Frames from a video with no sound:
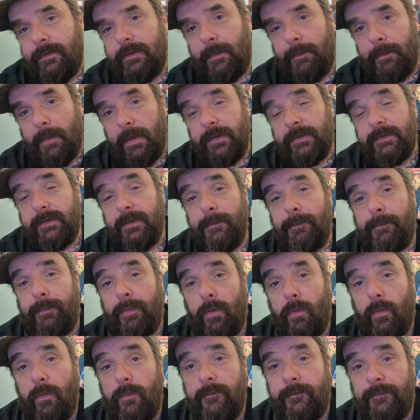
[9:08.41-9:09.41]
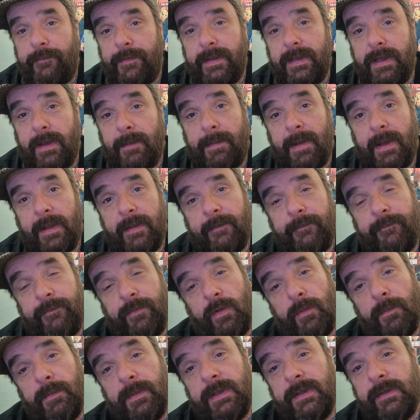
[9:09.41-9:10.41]
the most important thing about the
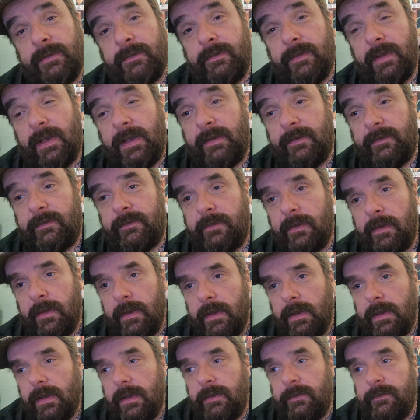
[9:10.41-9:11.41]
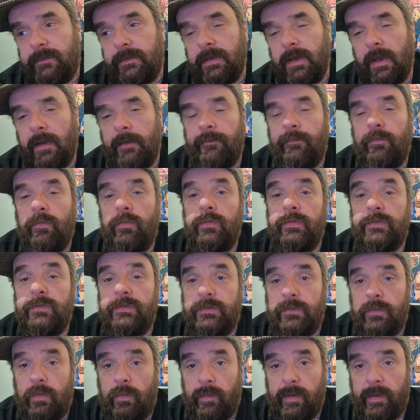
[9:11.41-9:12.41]
film is is is the overall
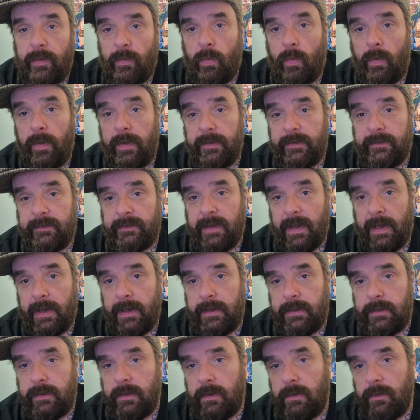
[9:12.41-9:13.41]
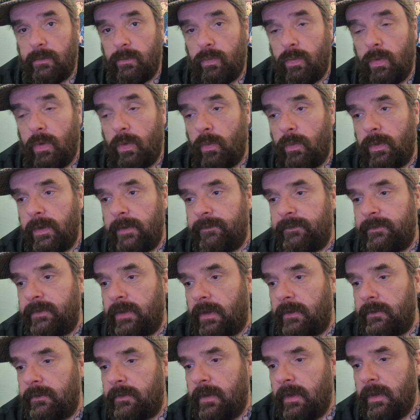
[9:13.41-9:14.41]
story, what it's telling you, and what we've
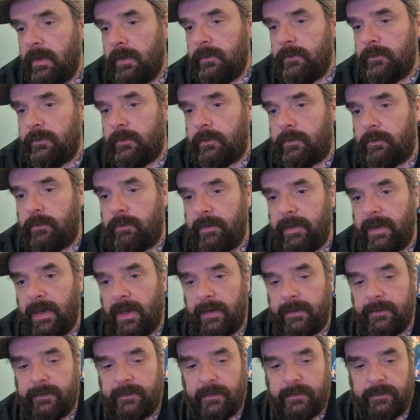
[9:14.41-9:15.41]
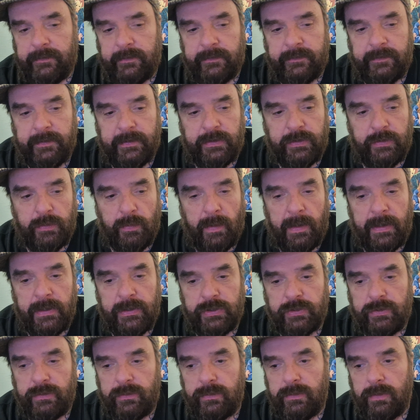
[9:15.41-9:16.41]
done to create such a
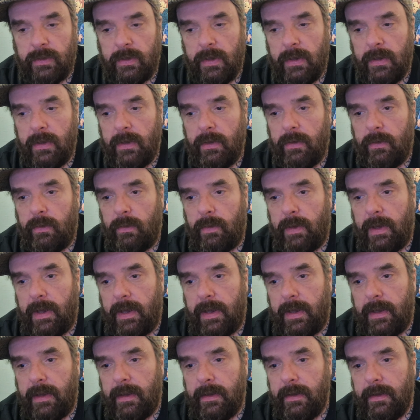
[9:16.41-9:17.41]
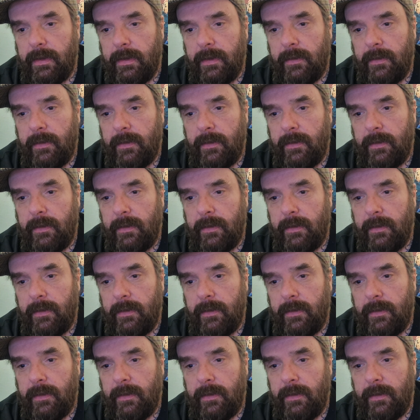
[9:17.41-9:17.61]
situation where